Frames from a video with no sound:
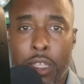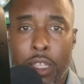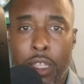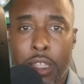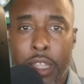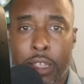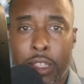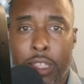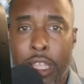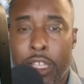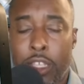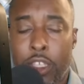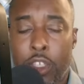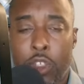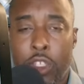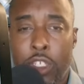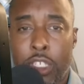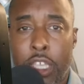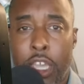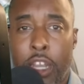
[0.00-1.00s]
Like that, you
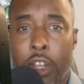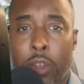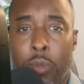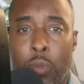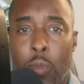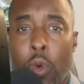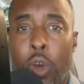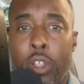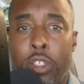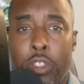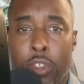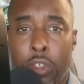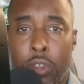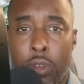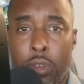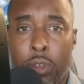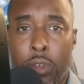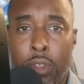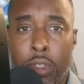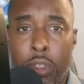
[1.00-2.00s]
just got to want
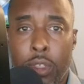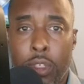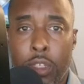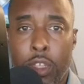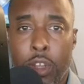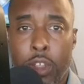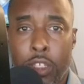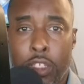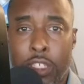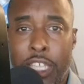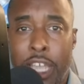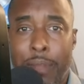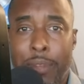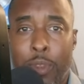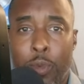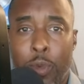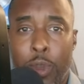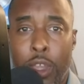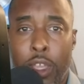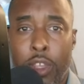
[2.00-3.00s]
to. You know, to stop the
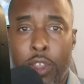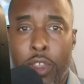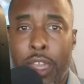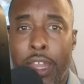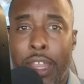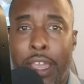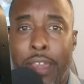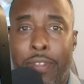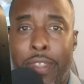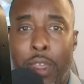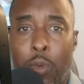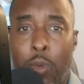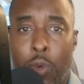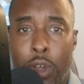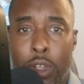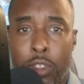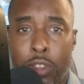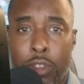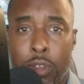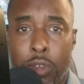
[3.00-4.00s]
run, you got to have that
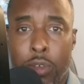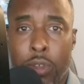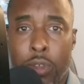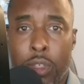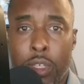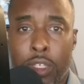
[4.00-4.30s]
want to.